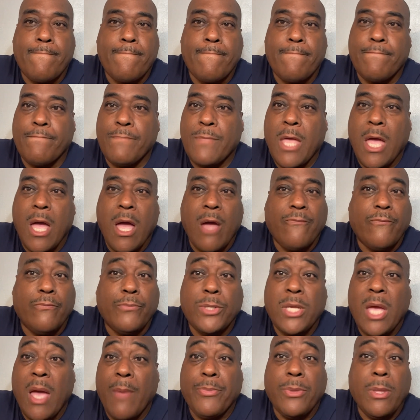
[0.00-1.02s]
nah, from
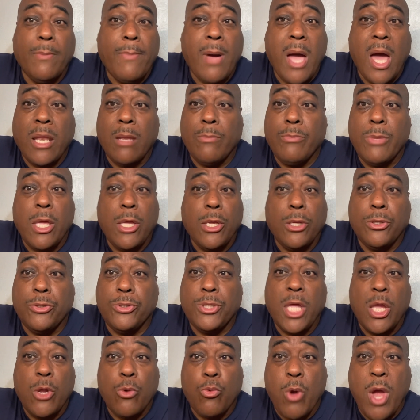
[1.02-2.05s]
top to bottom,
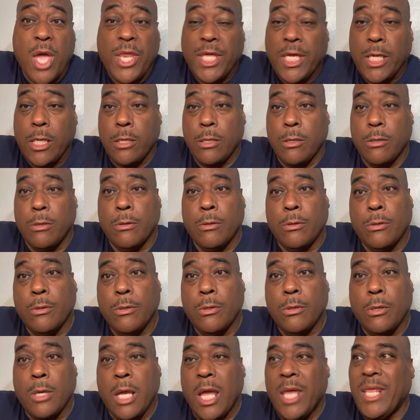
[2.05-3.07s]
they ready.
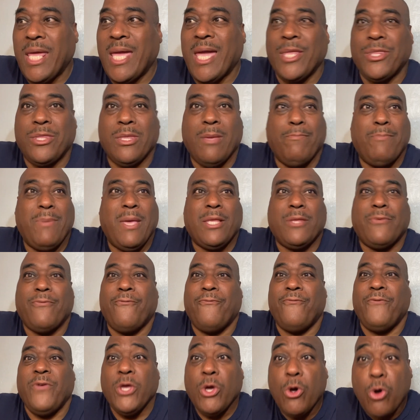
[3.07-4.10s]
And they got the best
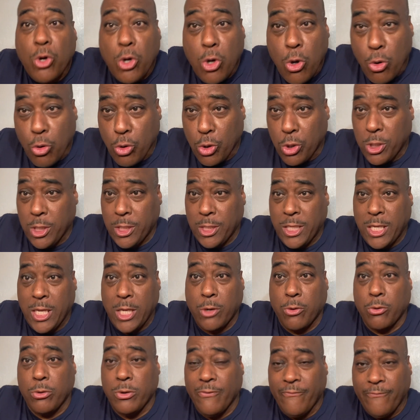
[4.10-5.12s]
field goal
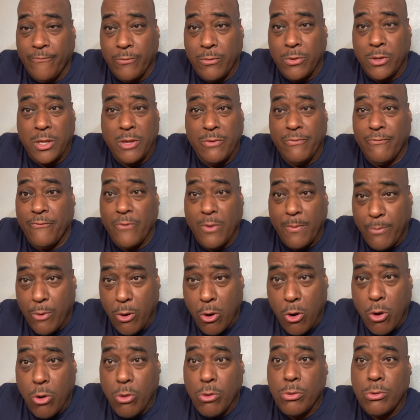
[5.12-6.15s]
kicker in
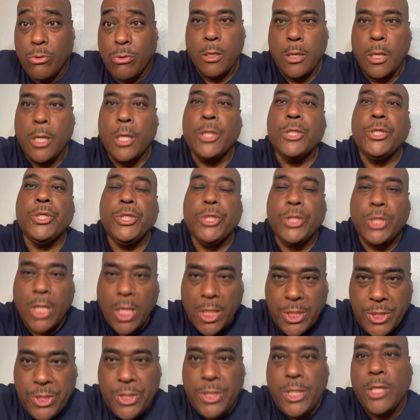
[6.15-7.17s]
football.
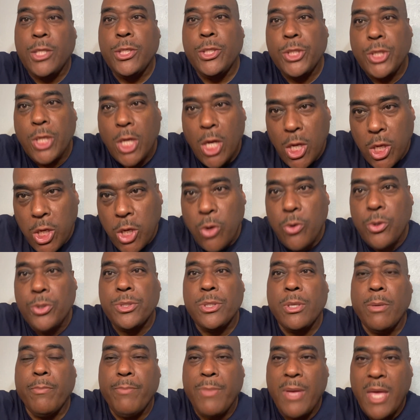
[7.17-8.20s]
Justin Tucker is
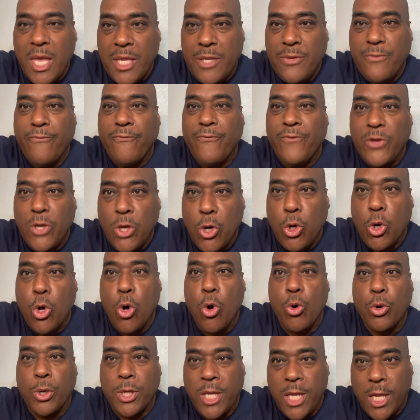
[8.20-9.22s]
the best field
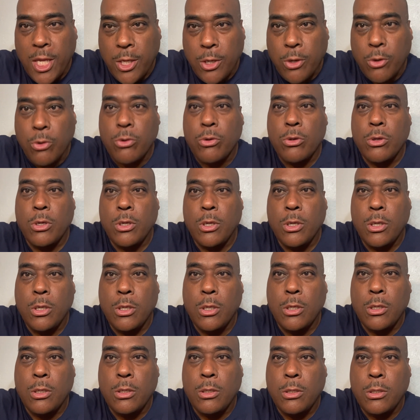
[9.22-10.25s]
goal kicker
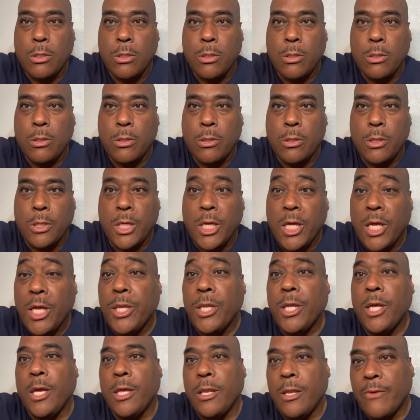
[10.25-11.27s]
in
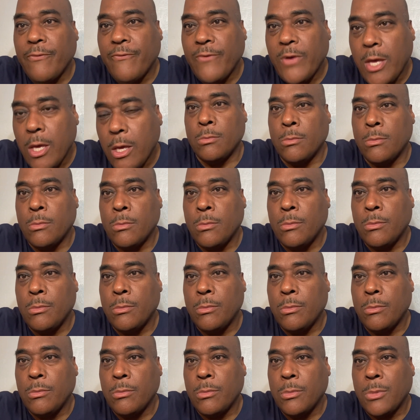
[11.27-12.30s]
the NFL.
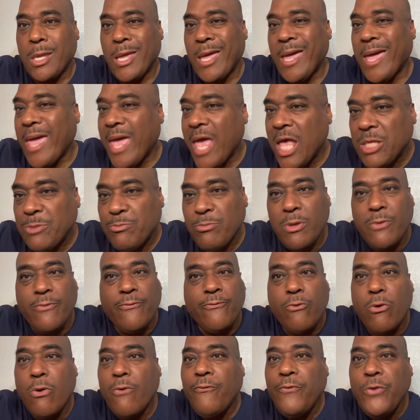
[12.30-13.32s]
Has been
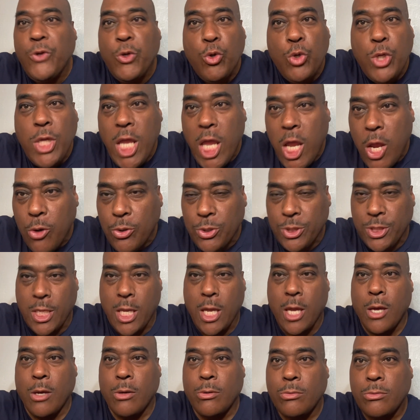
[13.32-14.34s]
for a few years
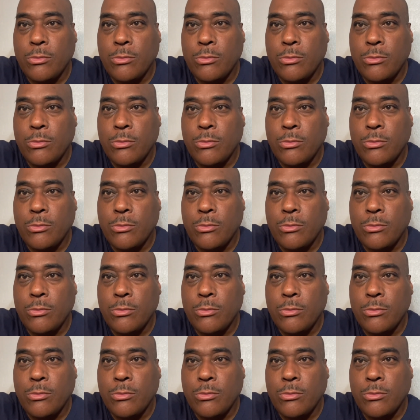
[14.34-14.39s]
now.